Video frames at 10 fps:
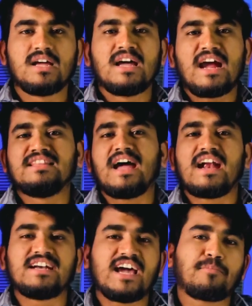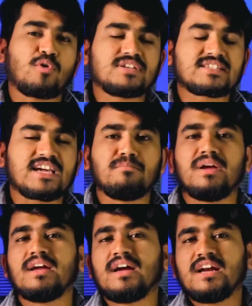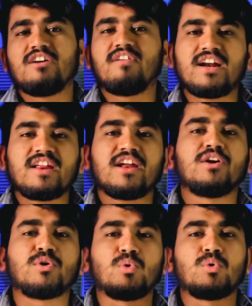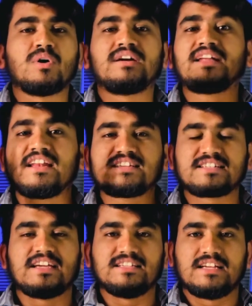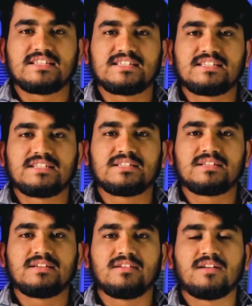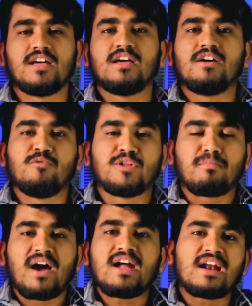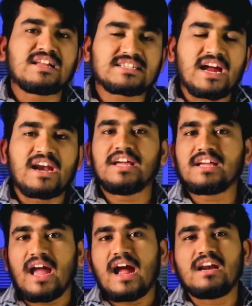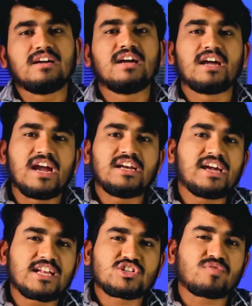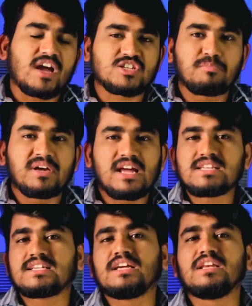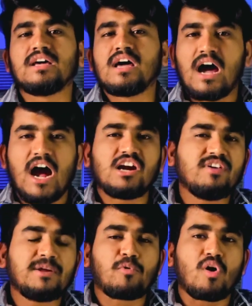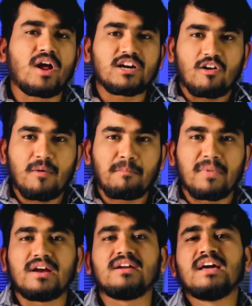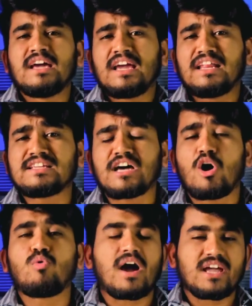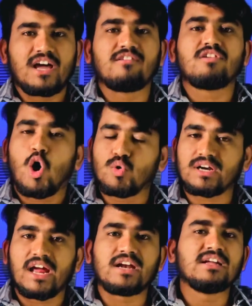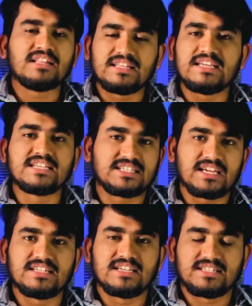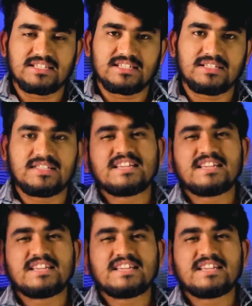And the entire process can be divided into 10 stages. With my understanding and 8 years of experience in hardware product development, here is how I have outlined these stages.